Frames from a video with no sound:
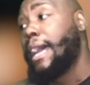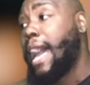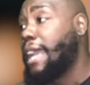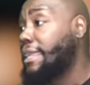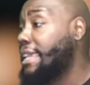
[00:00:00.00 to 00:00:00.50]

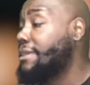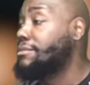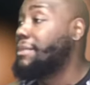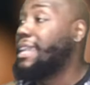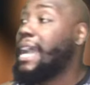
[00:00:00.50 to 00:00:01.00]
I guess,
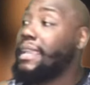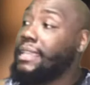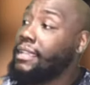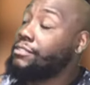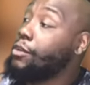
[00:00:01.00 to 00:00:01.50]
man, I
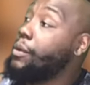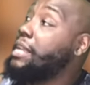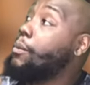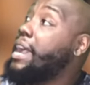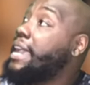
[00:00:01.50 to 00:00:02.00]
guess. So
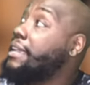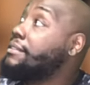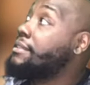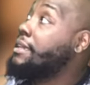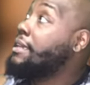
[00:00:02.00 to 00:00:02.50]
anyways,